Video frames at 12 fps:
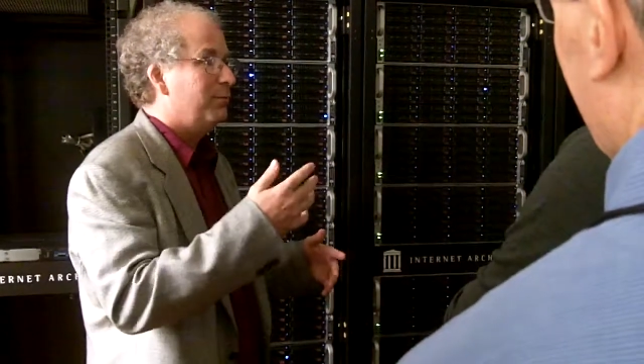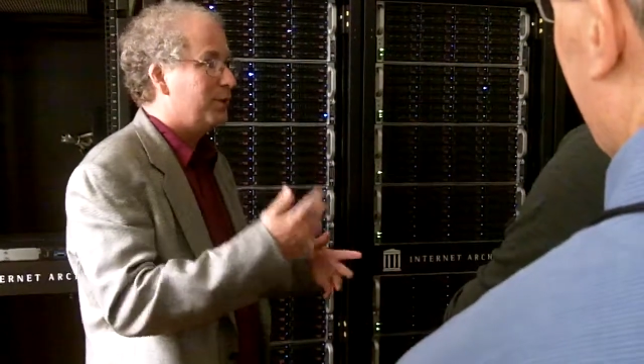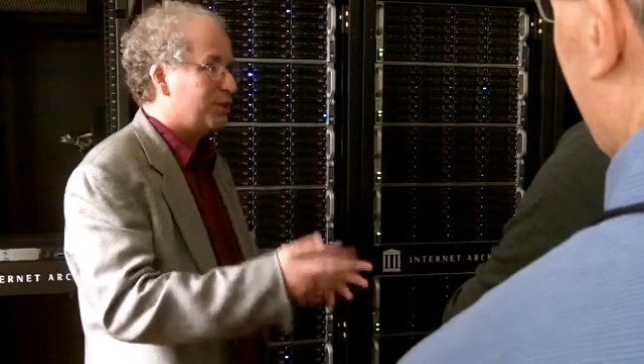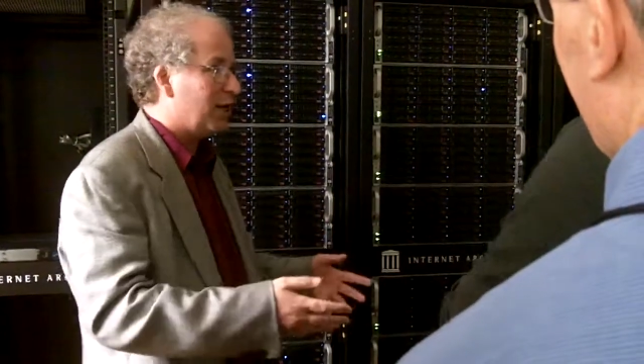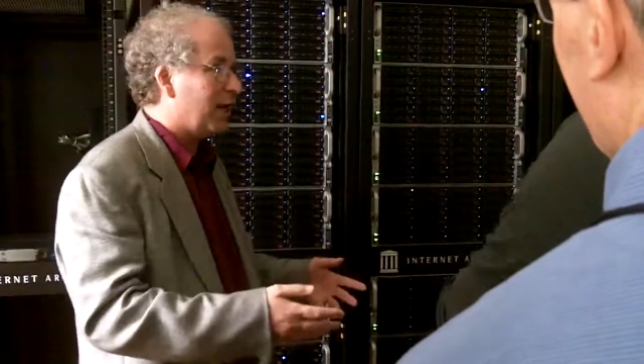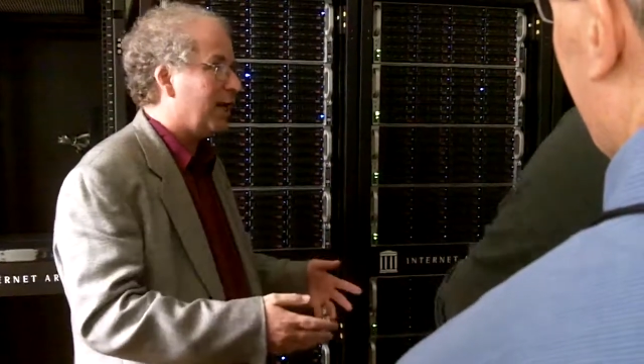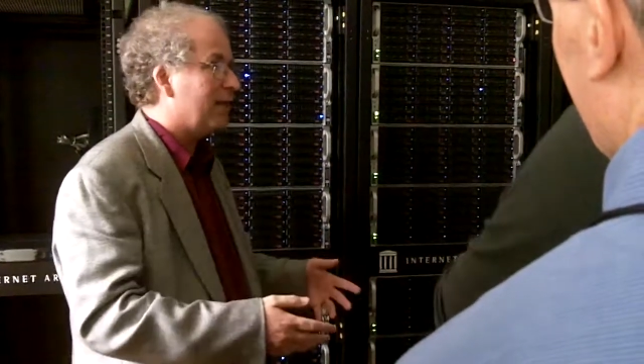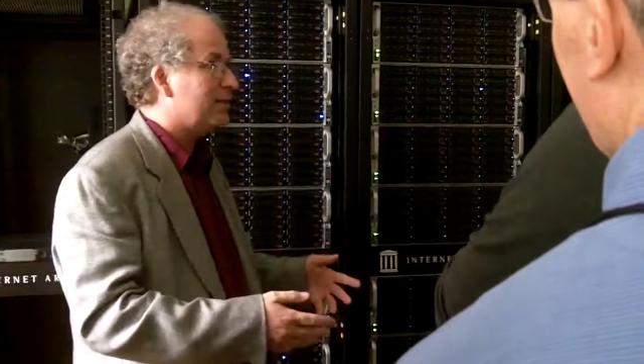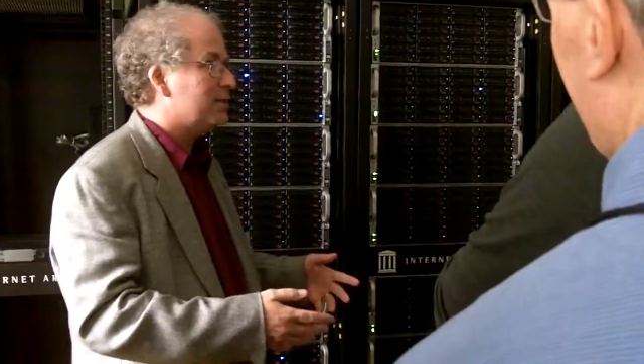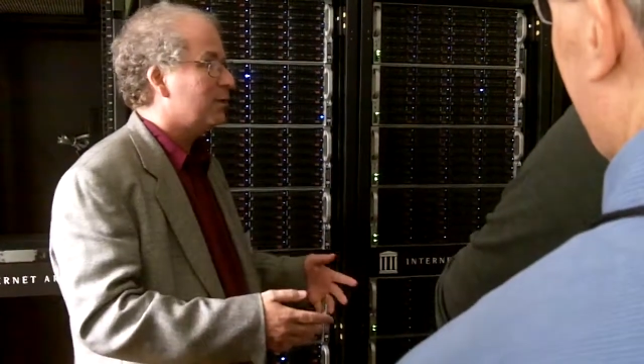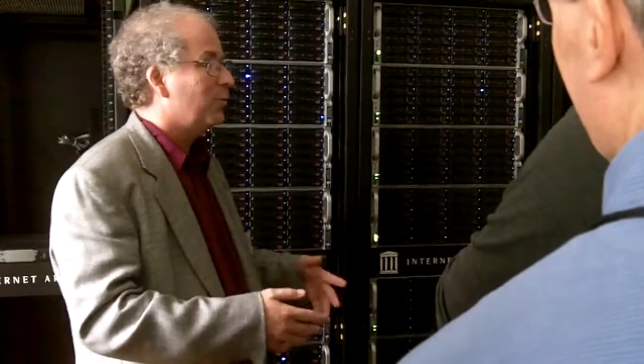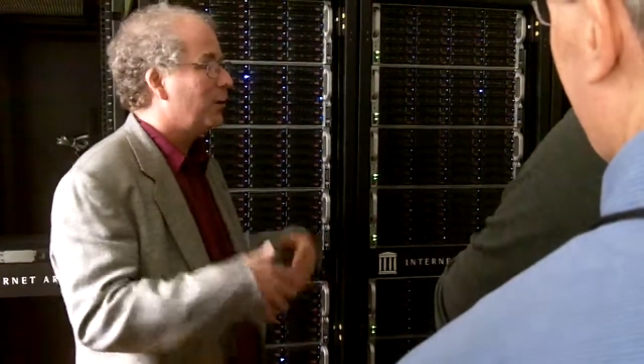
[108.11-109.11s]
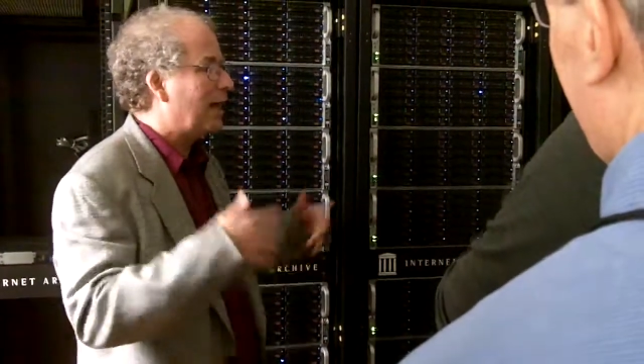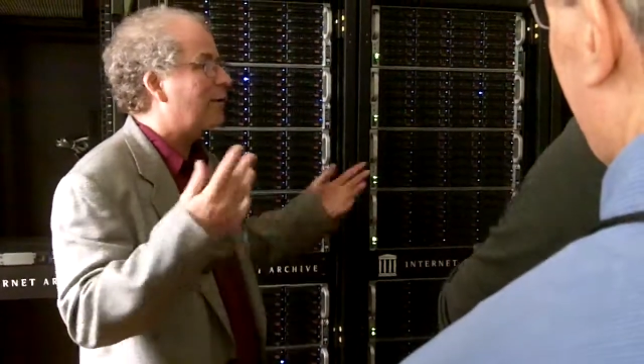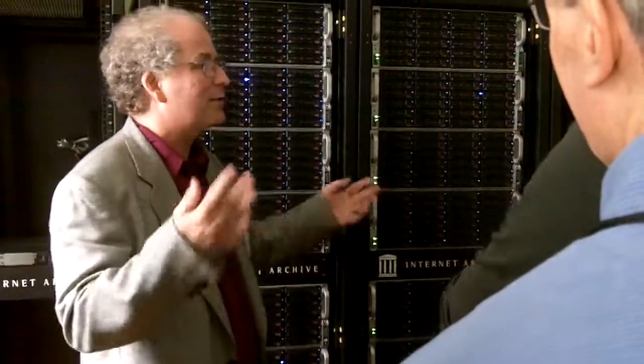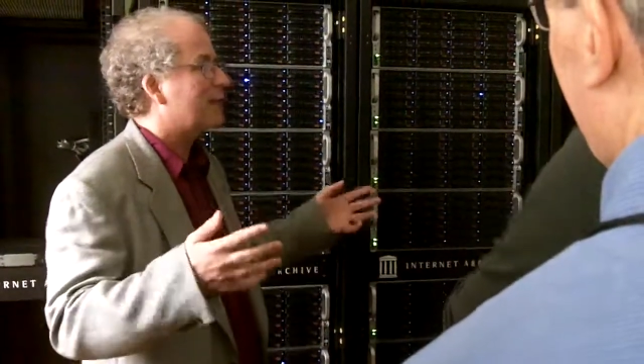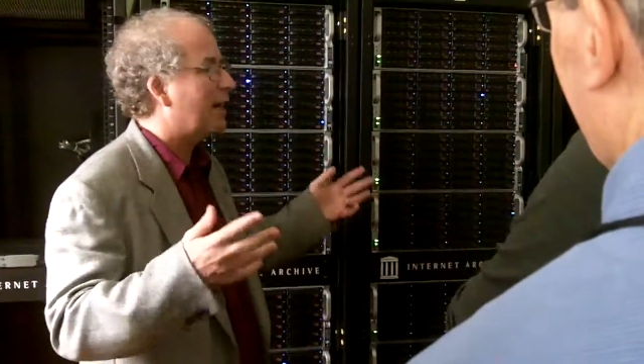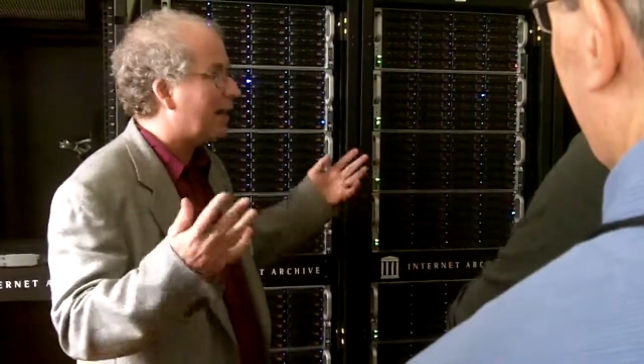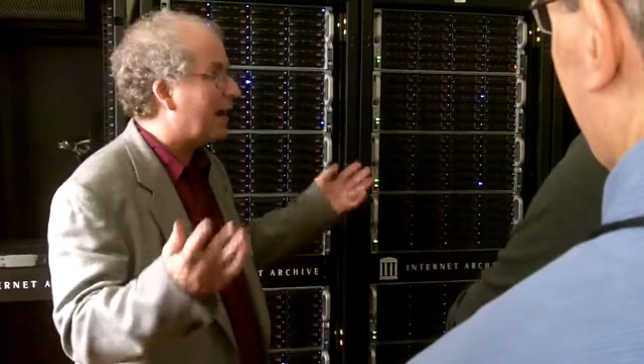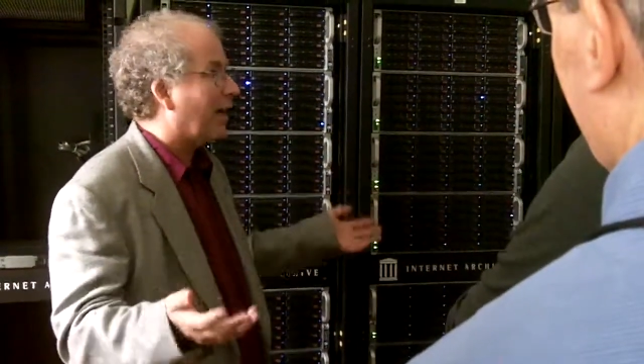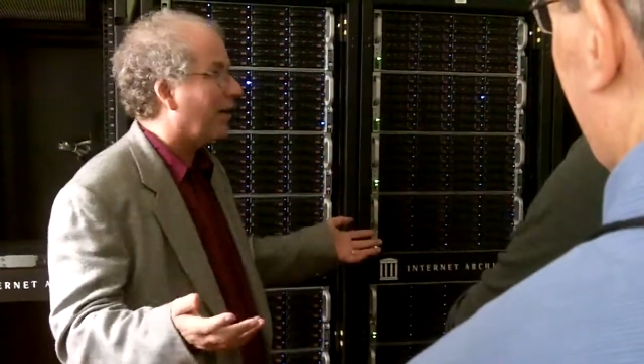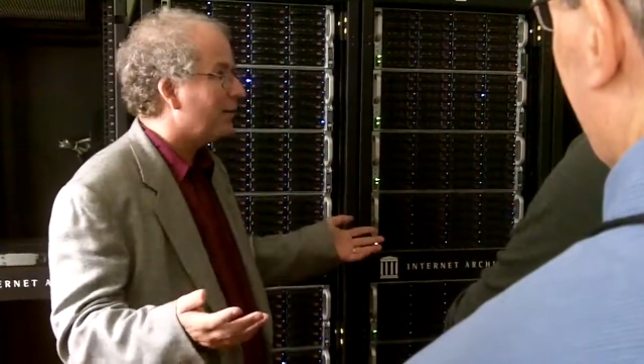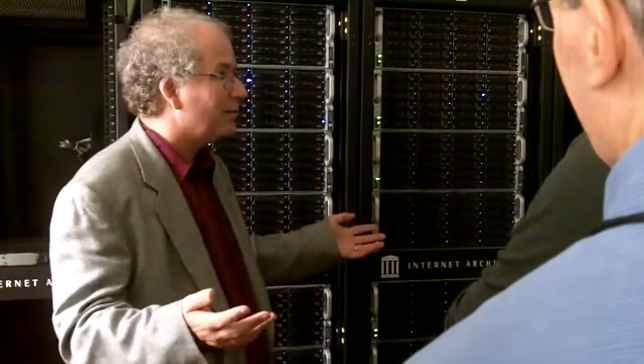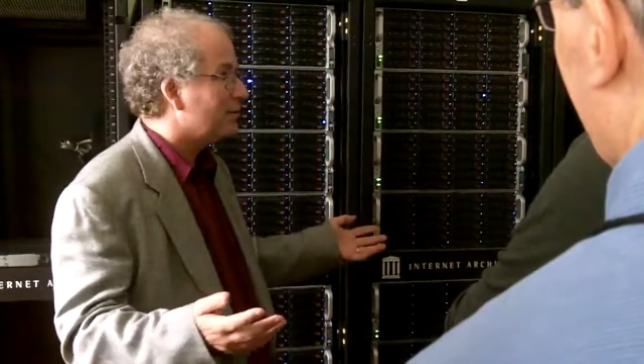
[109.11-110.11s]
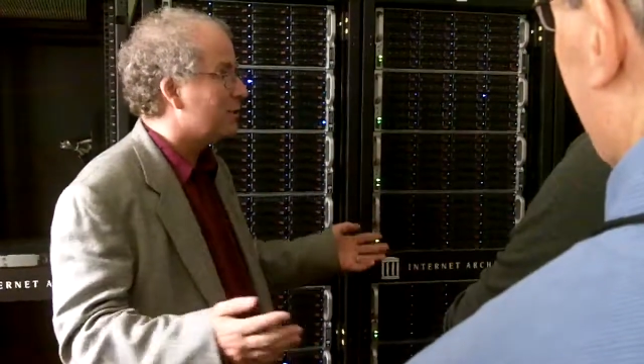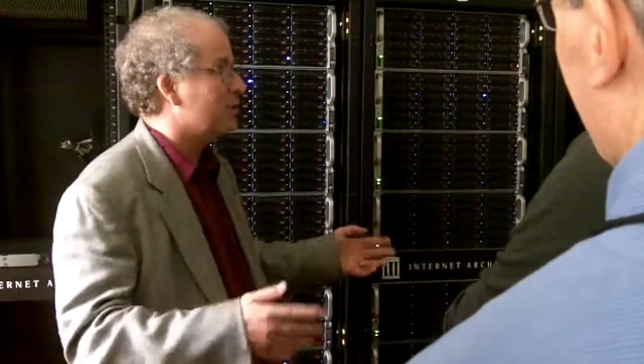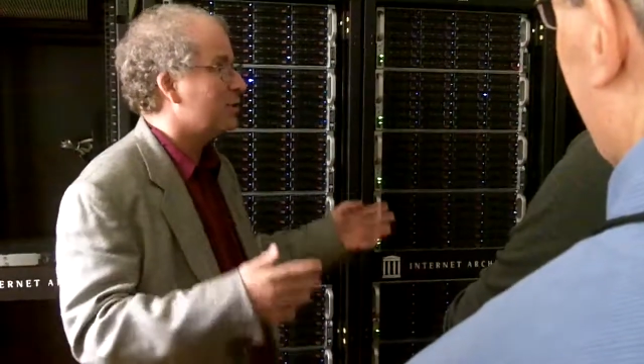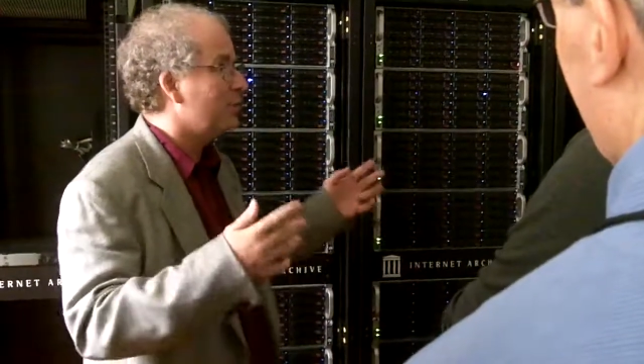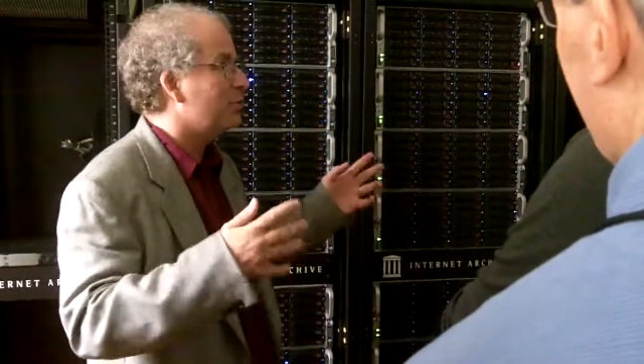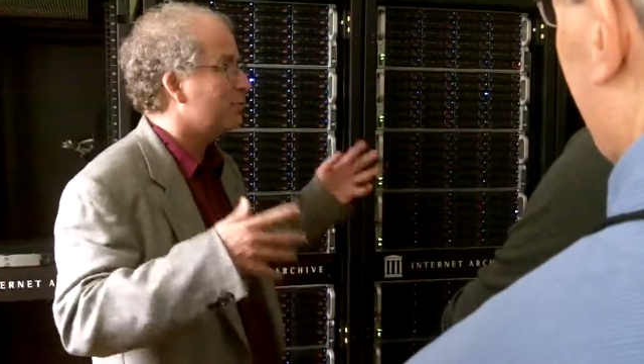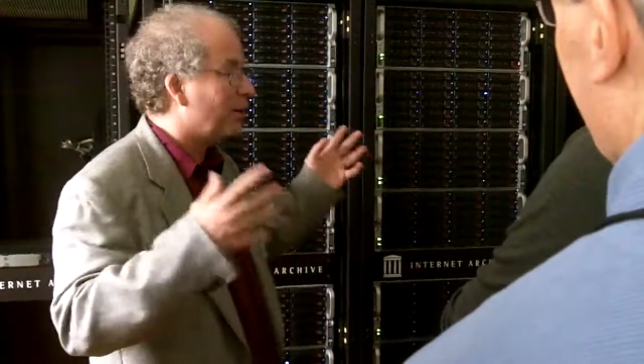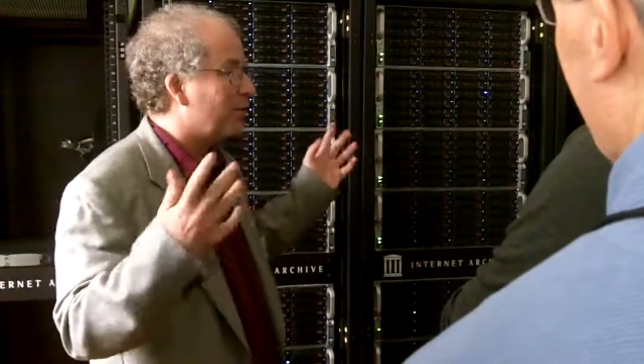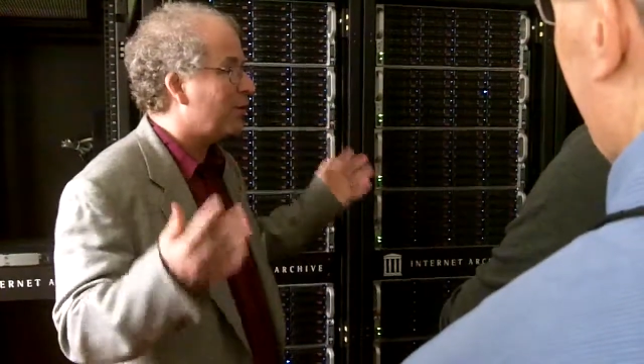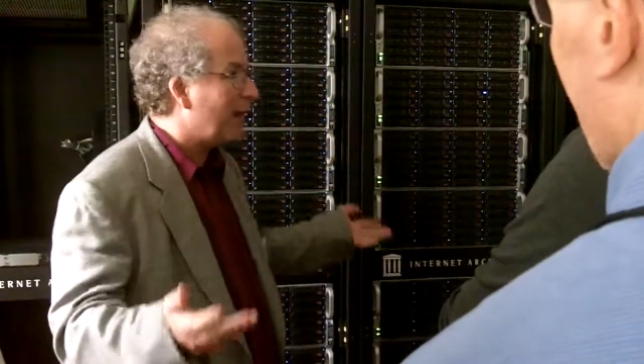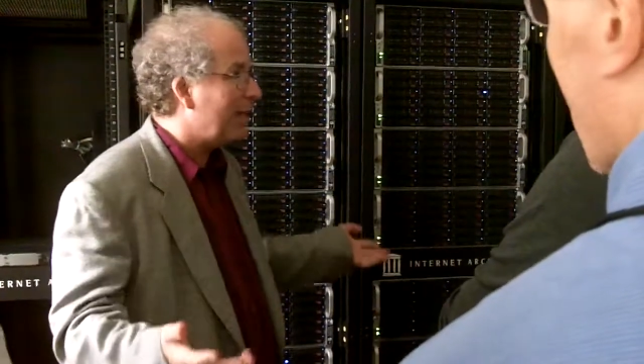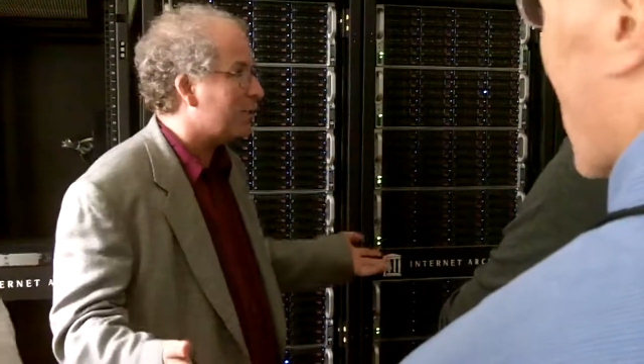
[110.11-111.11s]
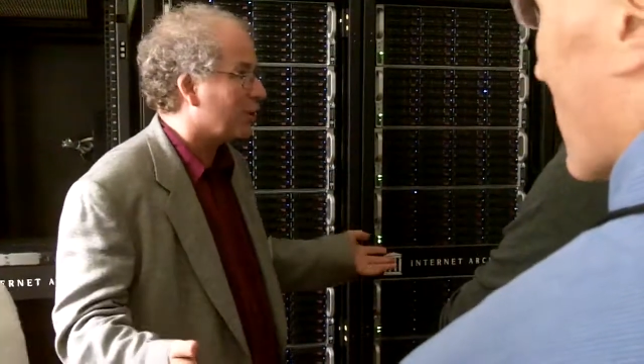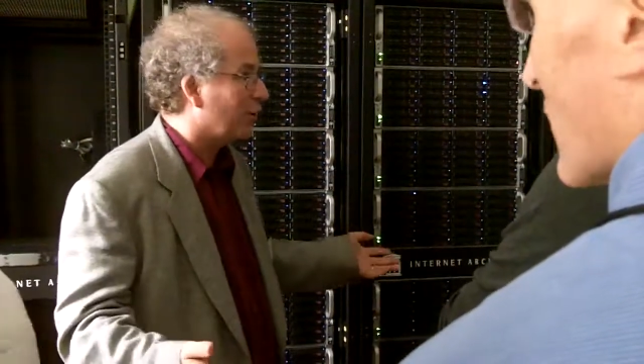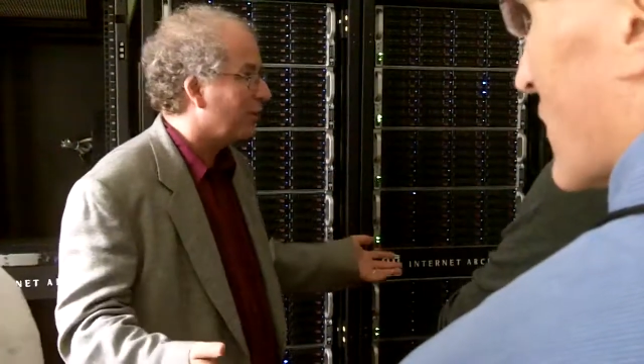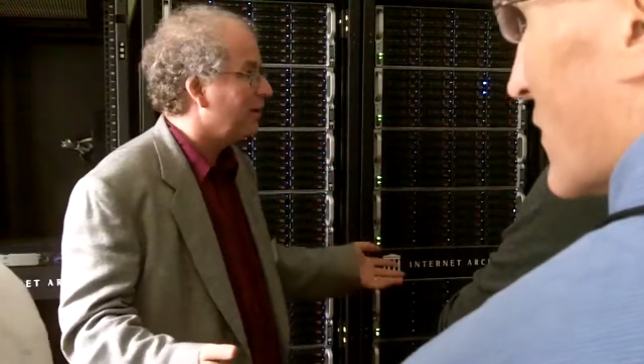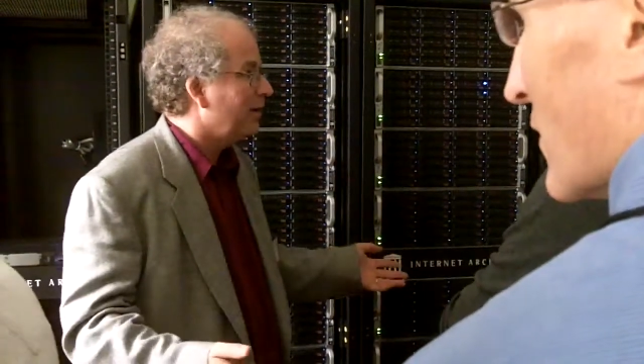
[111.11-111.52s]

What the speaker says: machines with outside air, just to use Mother Nature?